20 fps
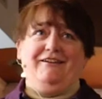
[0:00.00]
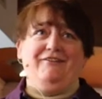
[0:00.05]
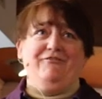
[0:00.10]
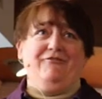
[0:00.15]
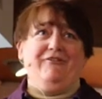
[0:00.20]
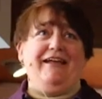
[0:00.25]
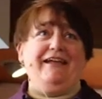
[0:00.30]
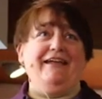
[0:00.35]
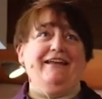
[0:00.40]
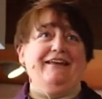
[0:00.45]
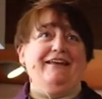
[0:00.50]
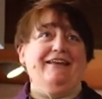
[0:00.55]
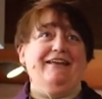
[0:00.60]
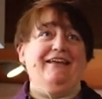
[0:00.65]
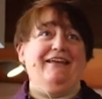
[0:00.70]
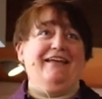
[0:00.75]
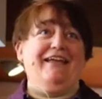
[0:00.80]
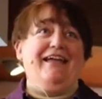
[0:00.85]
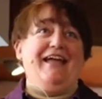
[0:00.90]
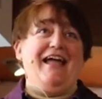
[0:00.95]
right?
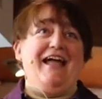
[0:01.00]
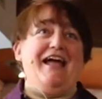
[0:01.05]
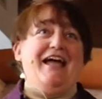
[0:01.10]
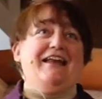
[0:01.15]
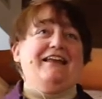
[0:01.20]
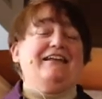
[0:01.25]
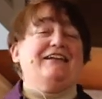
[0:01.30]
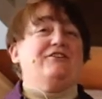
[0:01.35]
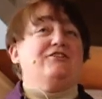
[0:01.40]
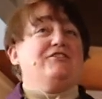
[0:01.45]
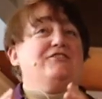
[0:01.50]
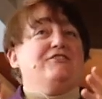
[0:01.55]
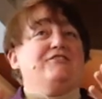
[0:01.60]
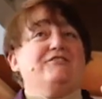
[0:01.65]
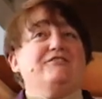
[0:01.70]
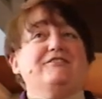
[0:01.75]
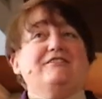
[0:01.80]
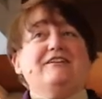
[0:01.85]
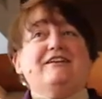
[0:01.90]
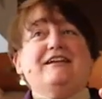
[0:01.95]
And
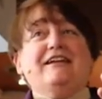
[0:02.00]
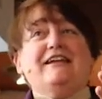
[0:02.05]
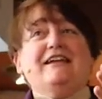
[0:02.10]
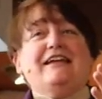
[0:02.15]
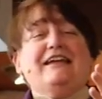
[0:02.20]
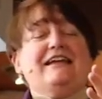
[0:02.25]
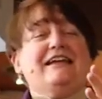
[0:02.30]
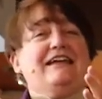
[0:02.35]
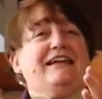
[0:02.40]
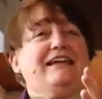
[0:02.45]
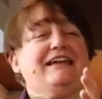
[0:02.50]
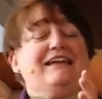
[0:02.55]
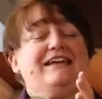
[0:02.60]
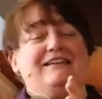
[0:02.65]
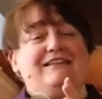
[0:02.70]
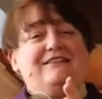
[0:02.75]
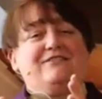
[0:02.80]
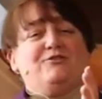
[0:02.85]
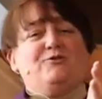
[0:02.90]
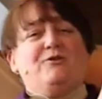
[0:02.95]

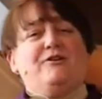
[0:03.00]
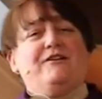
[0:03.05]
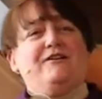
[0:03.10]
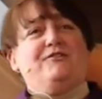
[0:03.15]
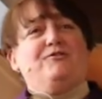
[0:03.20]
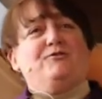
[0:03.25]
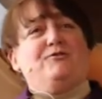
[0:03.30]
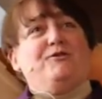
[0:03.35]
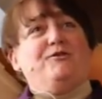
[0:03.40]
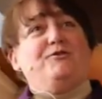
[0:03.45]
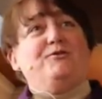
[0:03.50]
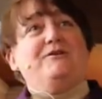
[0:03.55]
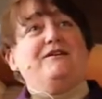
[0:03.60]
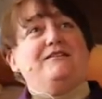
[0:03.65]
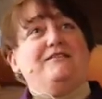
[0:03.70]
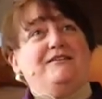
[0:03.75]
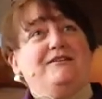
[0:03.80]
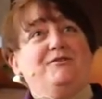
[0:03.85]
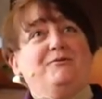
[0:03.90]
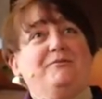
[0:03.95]
it sort of grew a
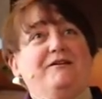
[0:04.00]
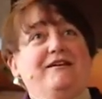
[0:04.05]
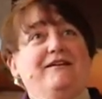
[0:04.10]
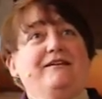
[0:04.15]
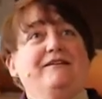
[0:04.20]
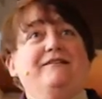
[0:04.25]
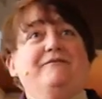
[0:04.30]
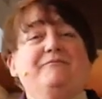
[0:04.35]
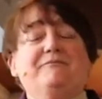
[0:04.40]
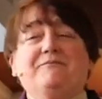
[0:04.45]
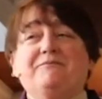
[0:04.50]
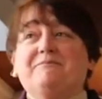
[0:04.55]
little bit.